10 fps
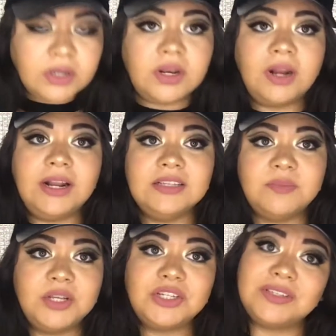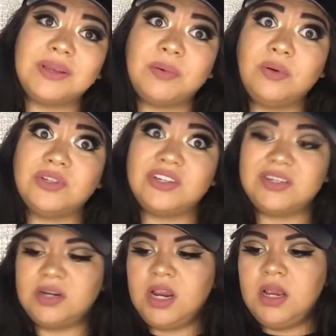not as much as
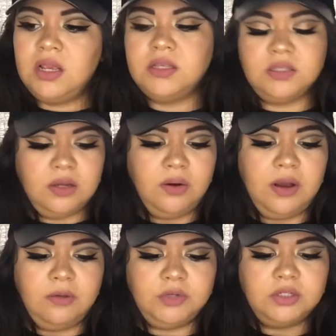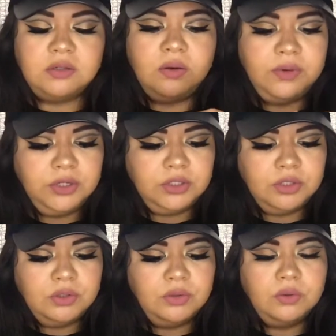Subculture. So I'm just going
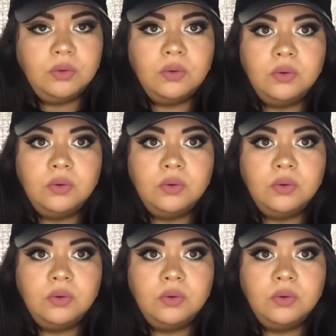to,